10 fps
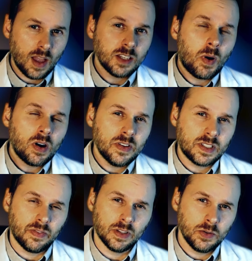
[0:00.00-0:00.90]
As part of
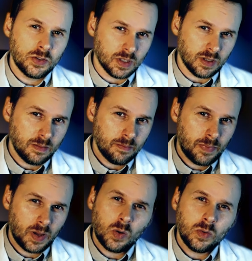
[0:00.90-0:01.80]
its evolution,
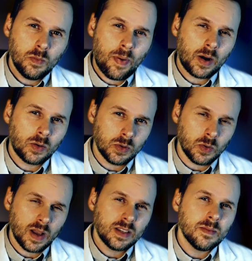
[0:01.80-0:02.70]
Padoru
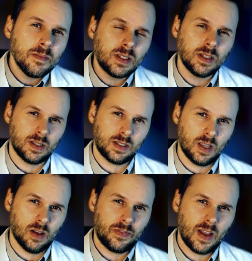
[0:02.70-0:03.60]
Padoru has cemented
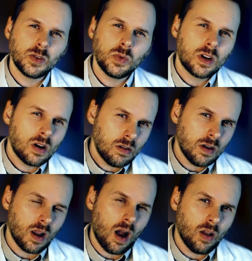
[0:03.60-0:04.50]
itself as a
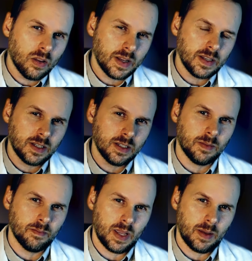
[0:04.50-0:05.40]
recurring holiday
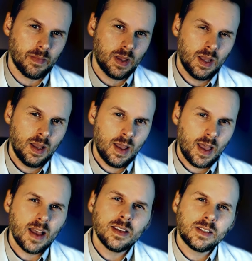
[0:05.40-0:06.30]
season meme,
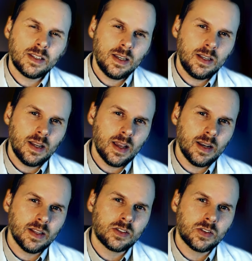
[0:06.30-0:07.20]
as seen
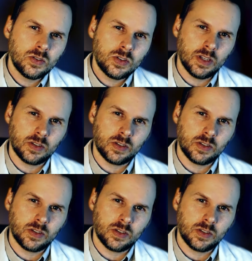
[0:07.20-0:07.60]
in its search